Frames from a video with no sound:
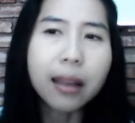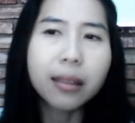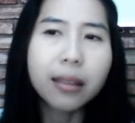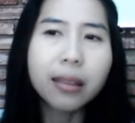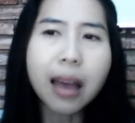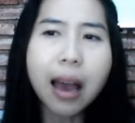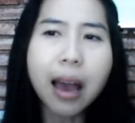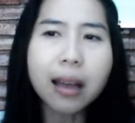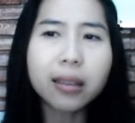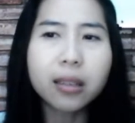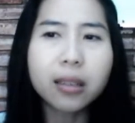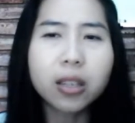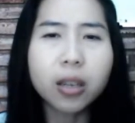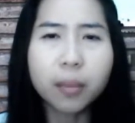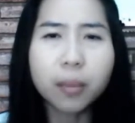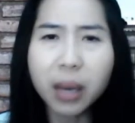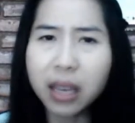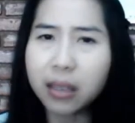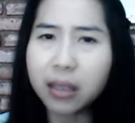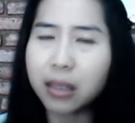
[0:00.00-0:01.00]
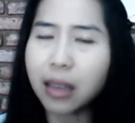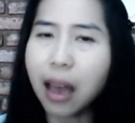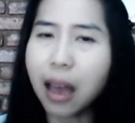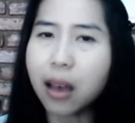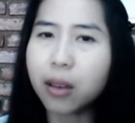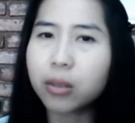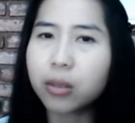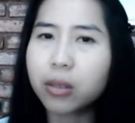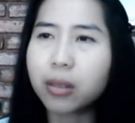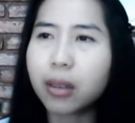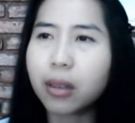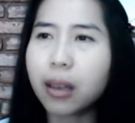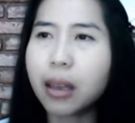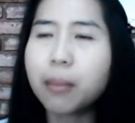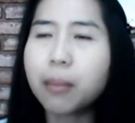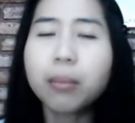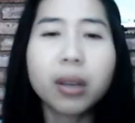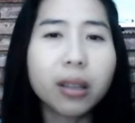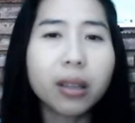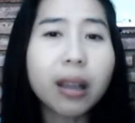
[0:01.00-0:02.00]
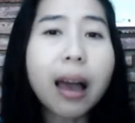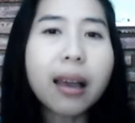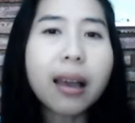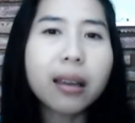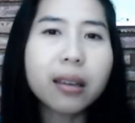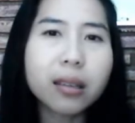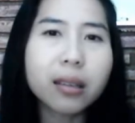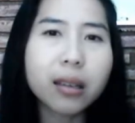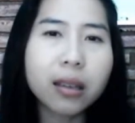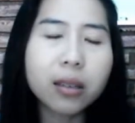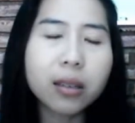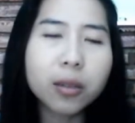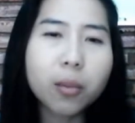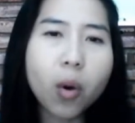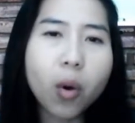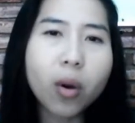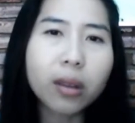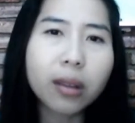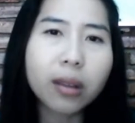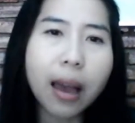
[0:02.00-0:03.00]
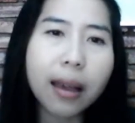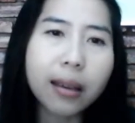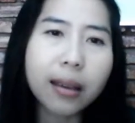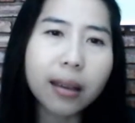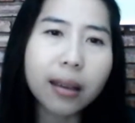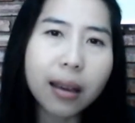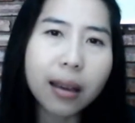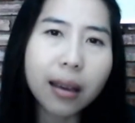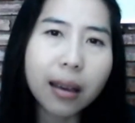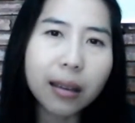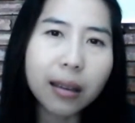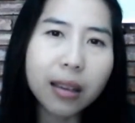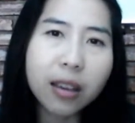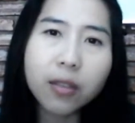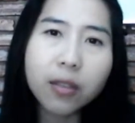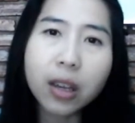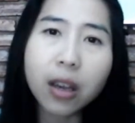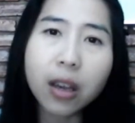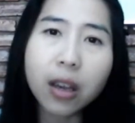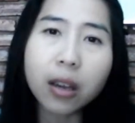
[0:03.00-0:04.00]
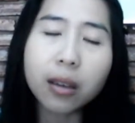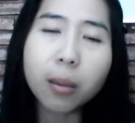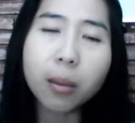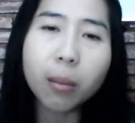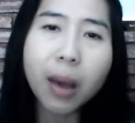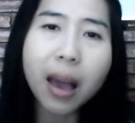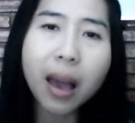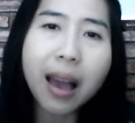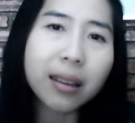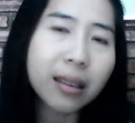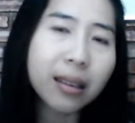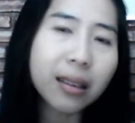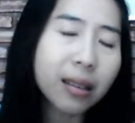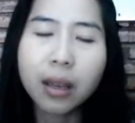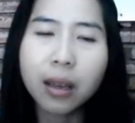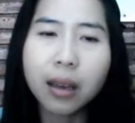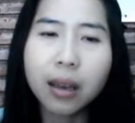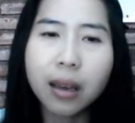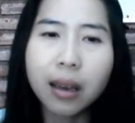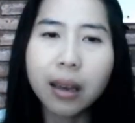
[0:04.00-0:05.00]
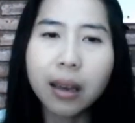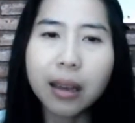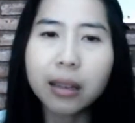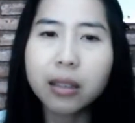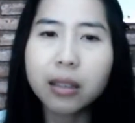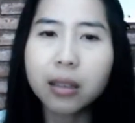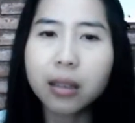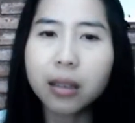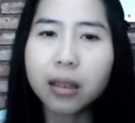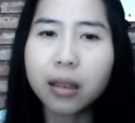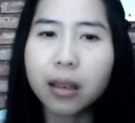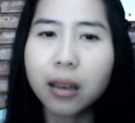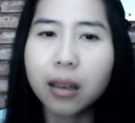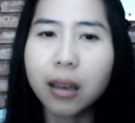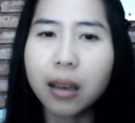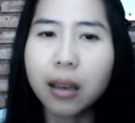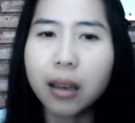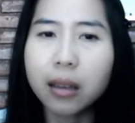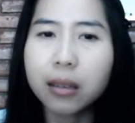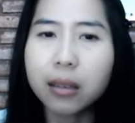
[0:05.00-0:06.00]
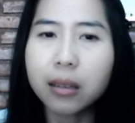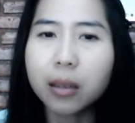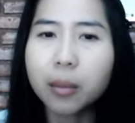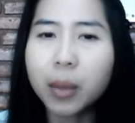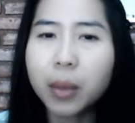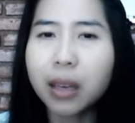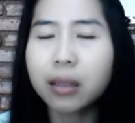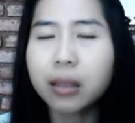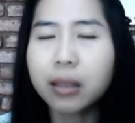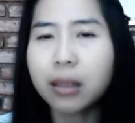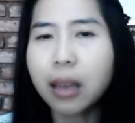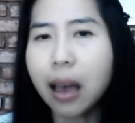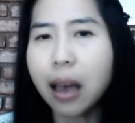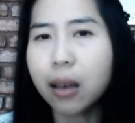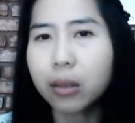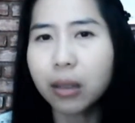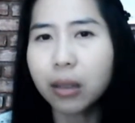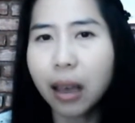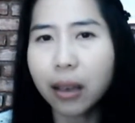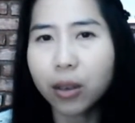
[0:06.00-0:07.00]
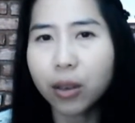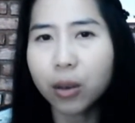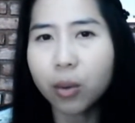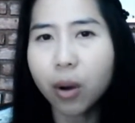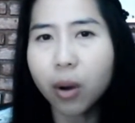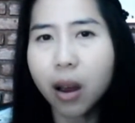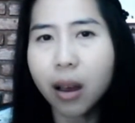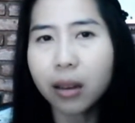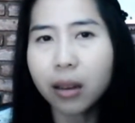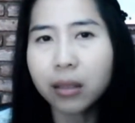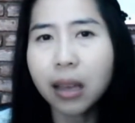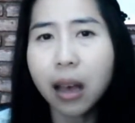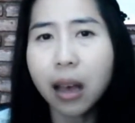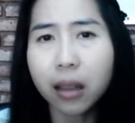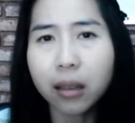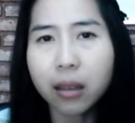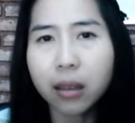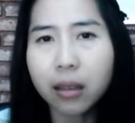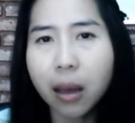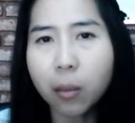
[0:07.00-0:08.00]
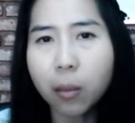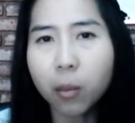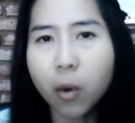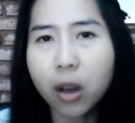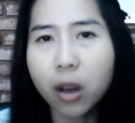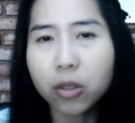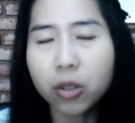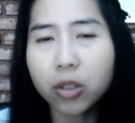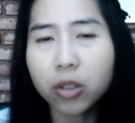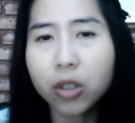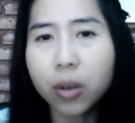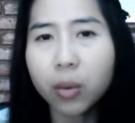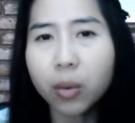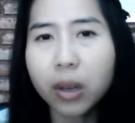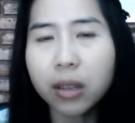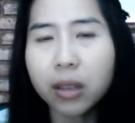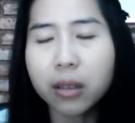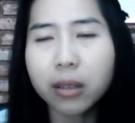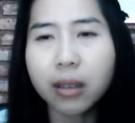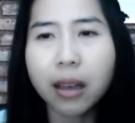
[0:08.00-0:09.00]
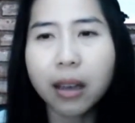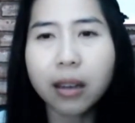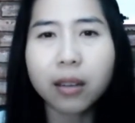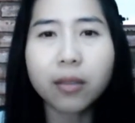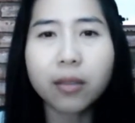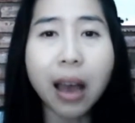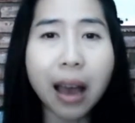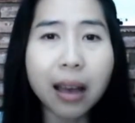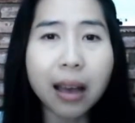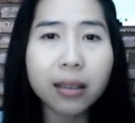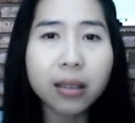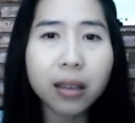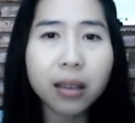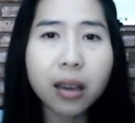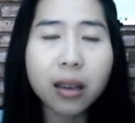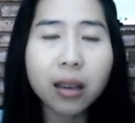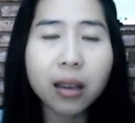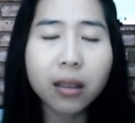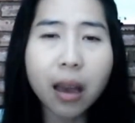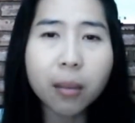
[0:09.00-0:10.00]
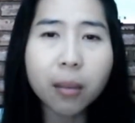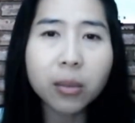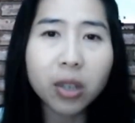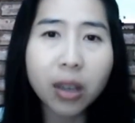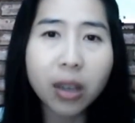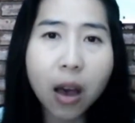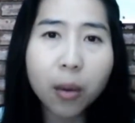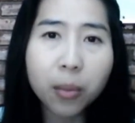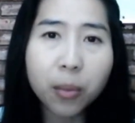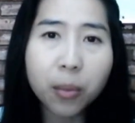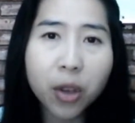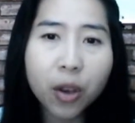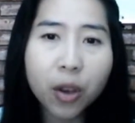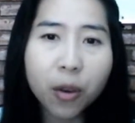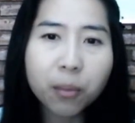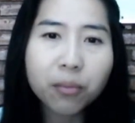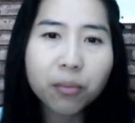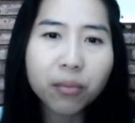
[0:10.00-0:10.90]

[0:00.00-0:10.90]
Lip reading: That to me sounds impolite. It's more like giving a command. To me, it sounds like you are telling them what to do instead of asking them to help you.